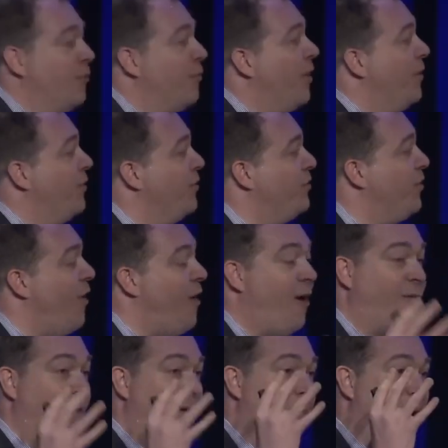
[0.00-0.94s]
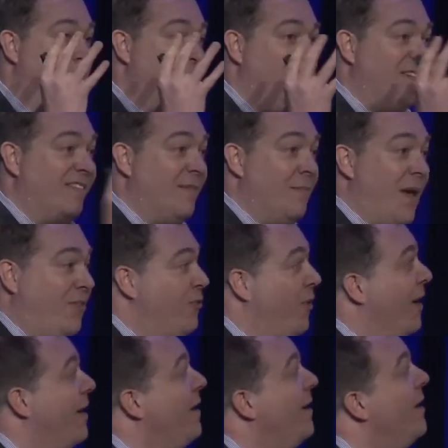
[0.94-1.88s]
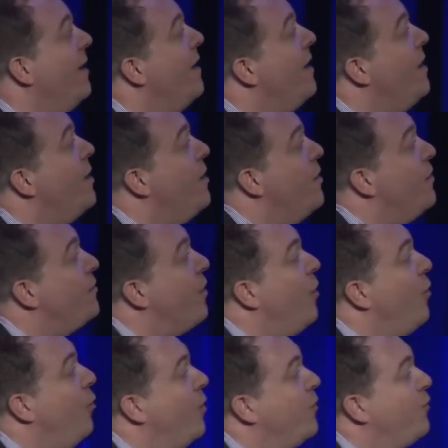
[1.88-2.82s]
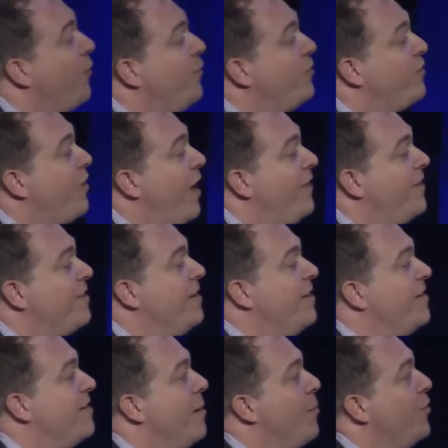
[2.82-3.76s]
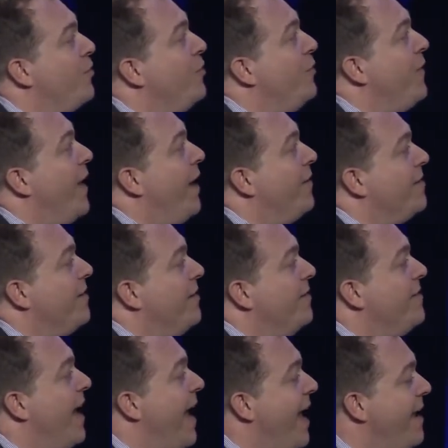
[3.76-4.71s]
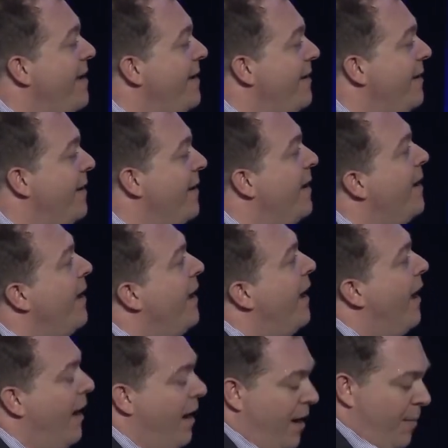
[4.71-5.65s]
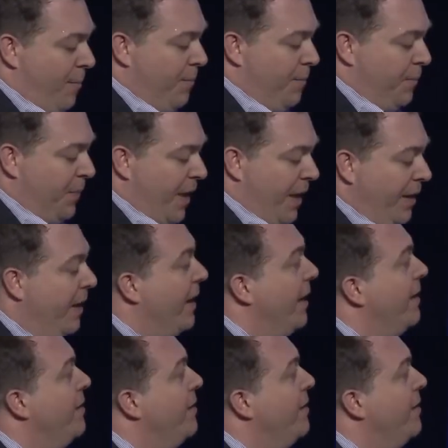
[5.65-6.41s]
front of the star that might be symmetric. So we first saw this in December 2010 um, at, at,